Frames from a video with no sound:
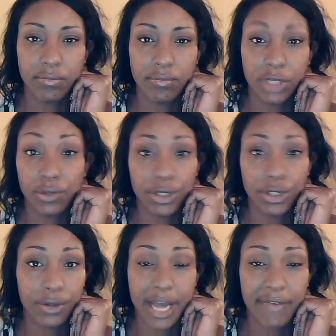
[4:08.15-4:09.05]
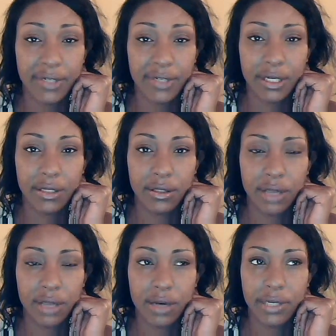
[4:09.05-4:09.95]
don't do or haven't done.
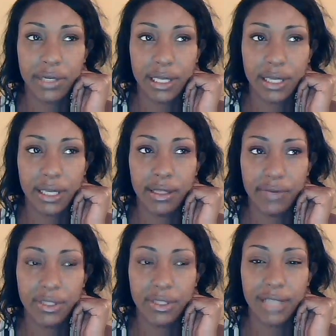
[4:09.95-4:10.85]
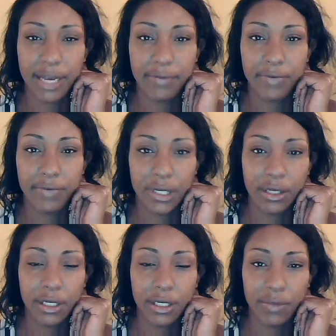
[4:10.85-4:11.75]
So he lived his life.
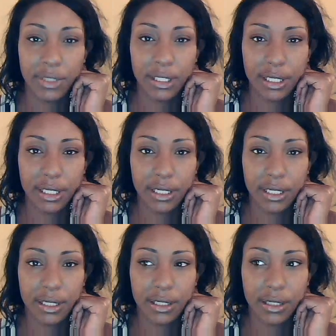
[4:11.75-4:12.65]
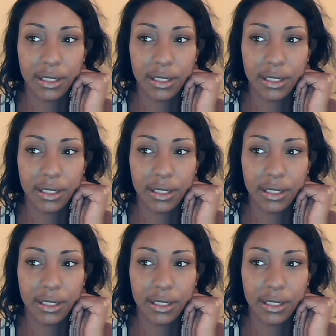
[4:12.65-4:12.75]
He really did, and